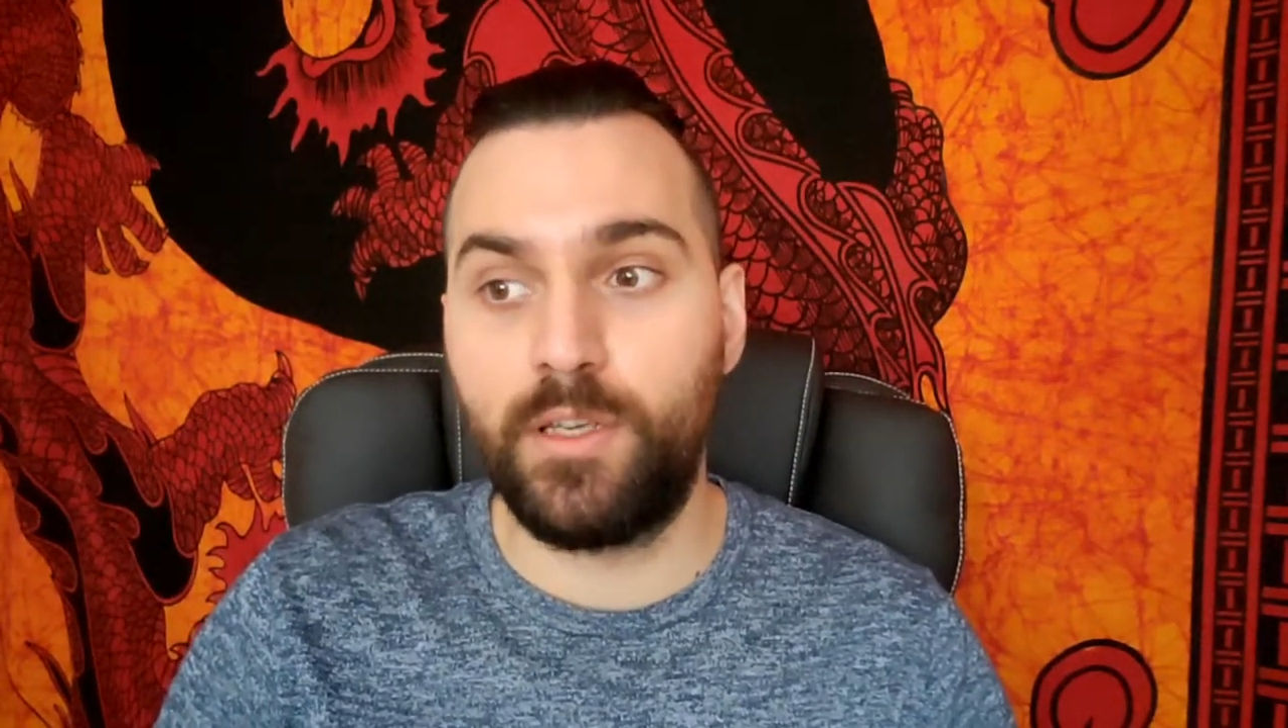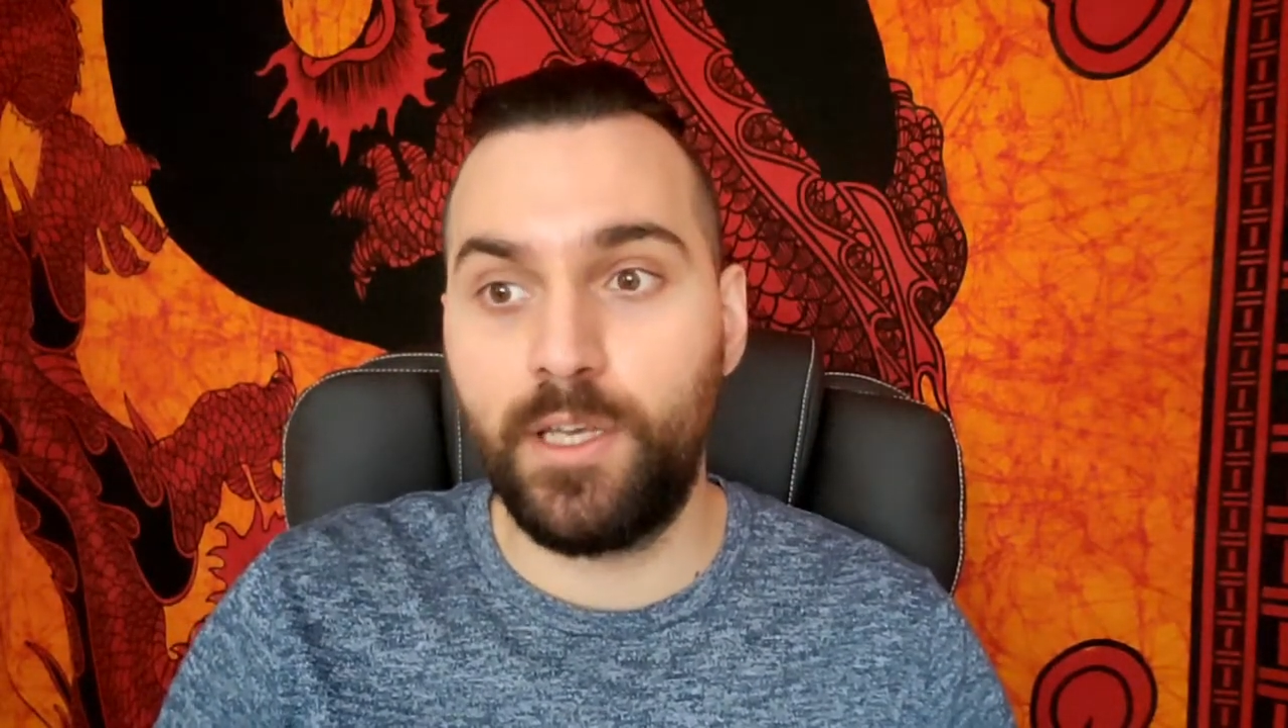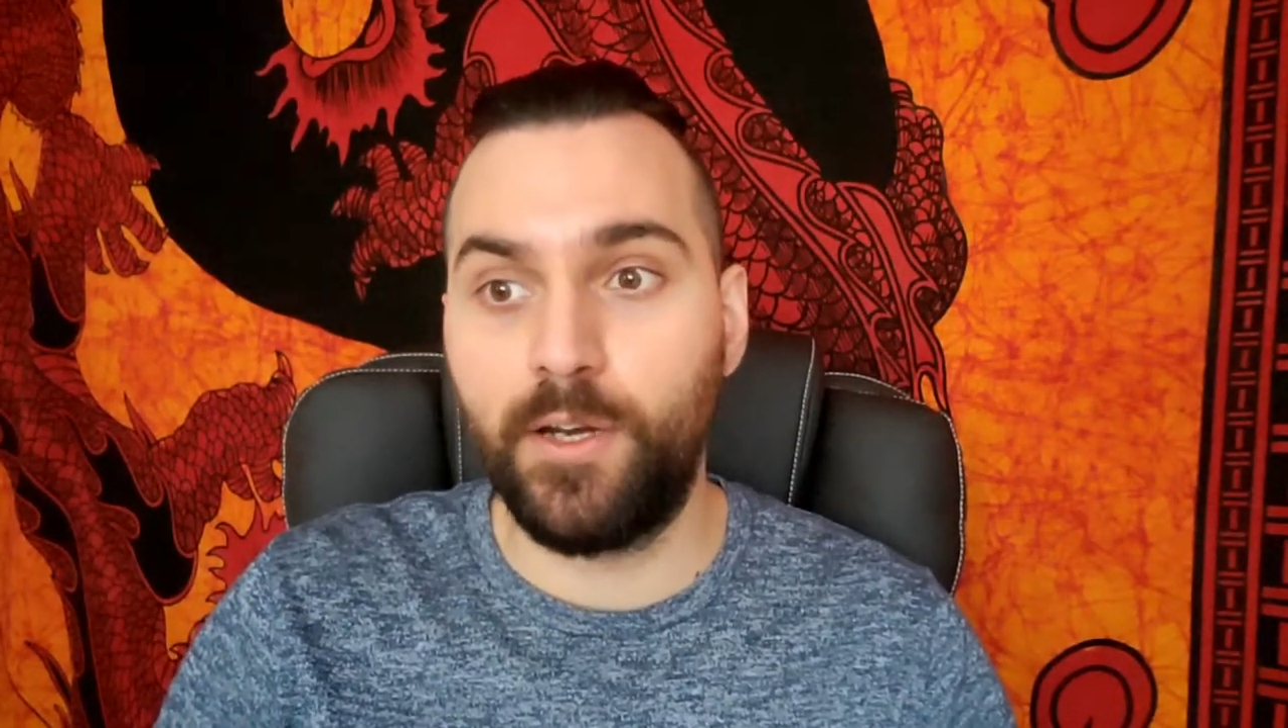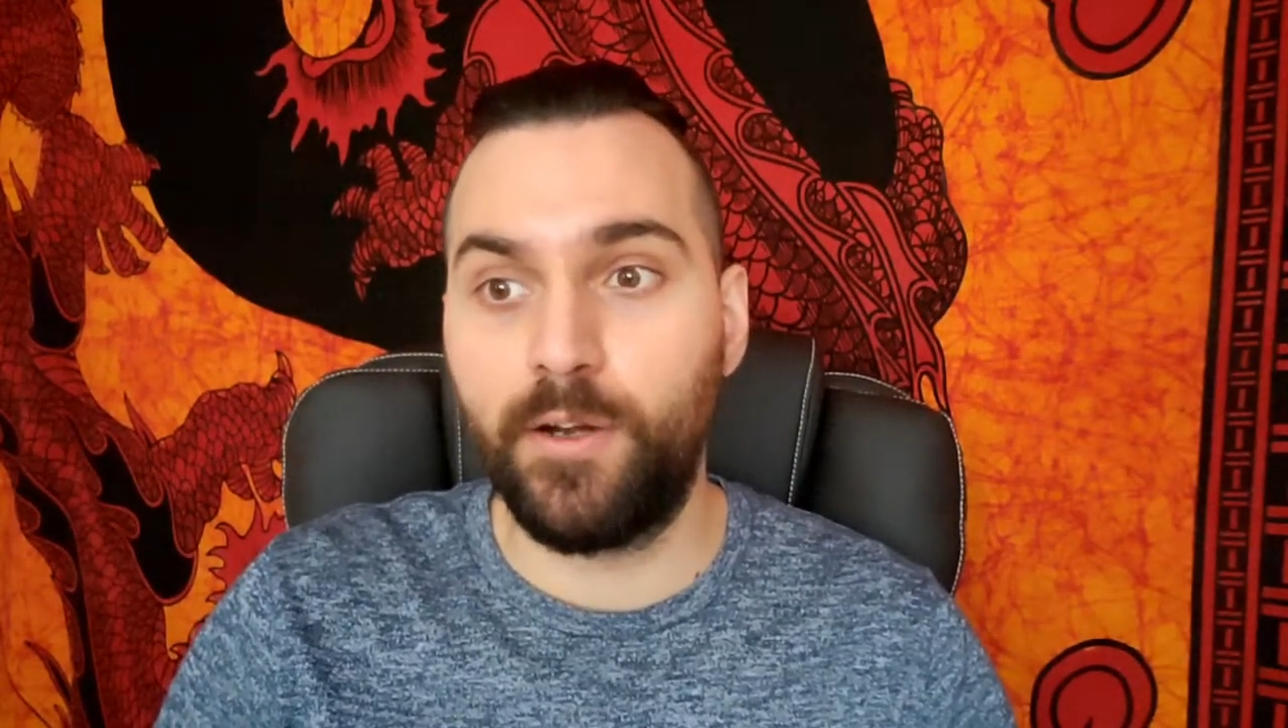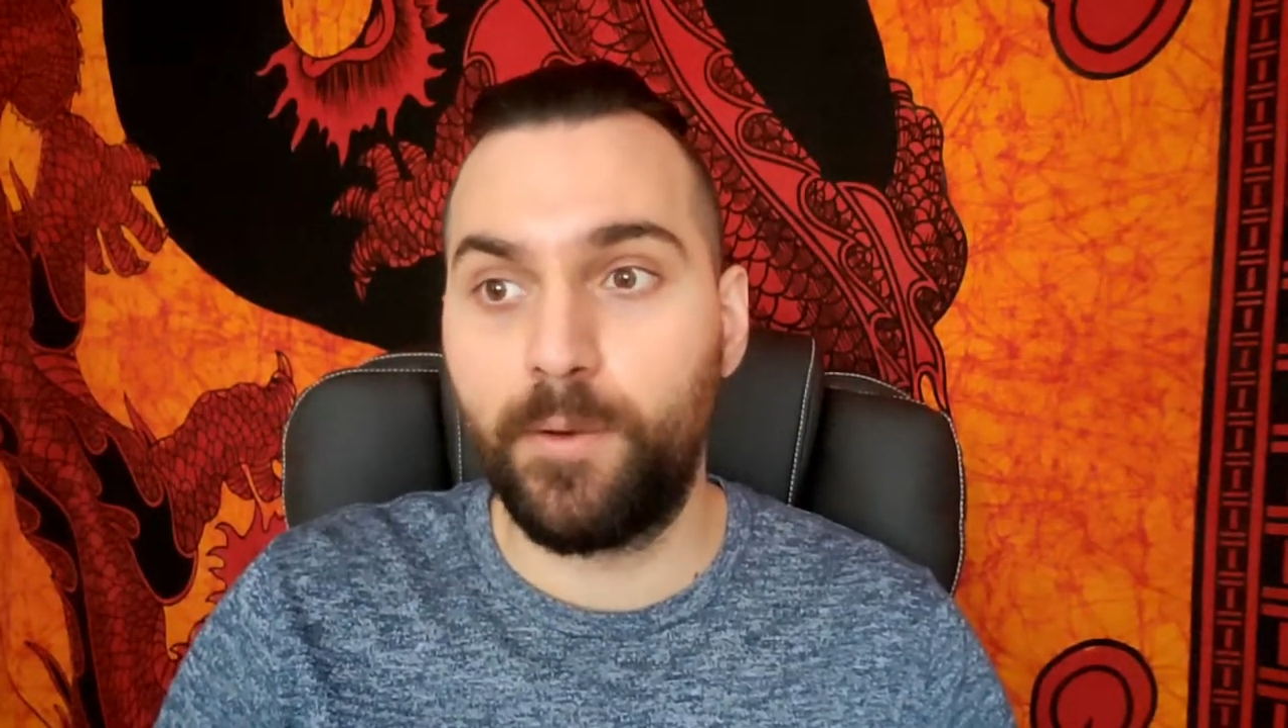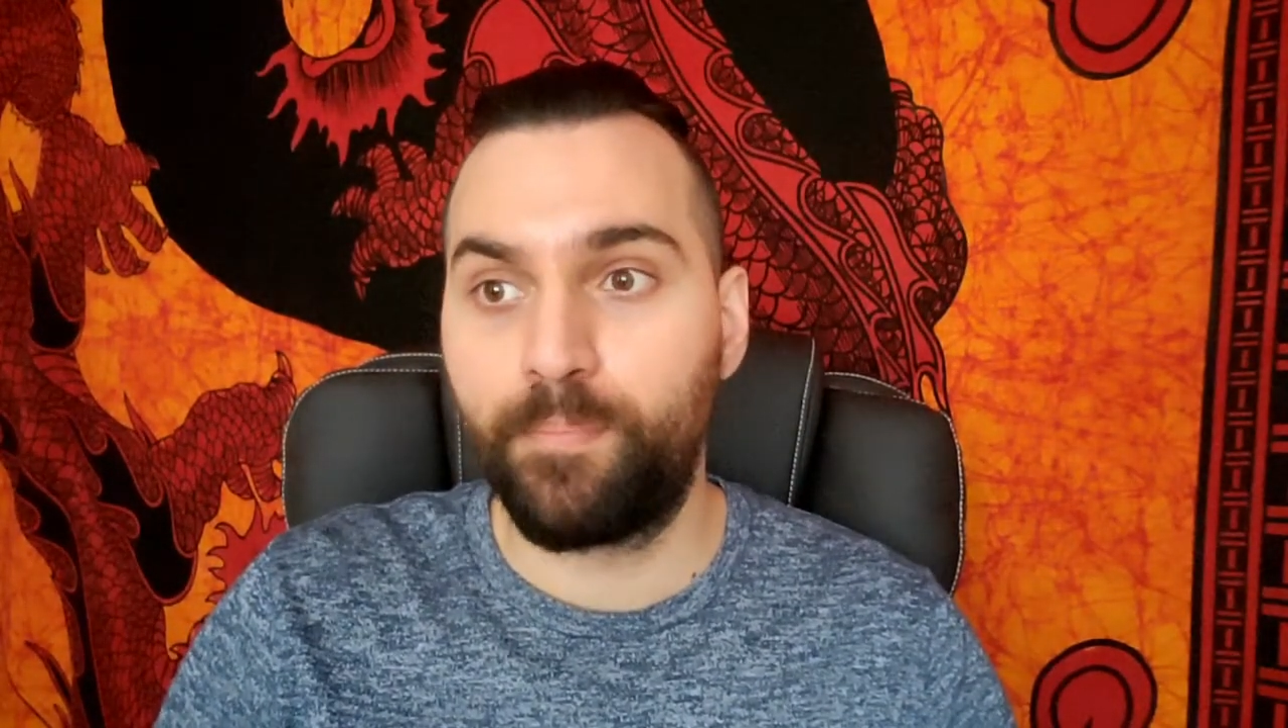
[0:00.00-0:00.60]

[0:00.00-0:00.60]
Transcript: here,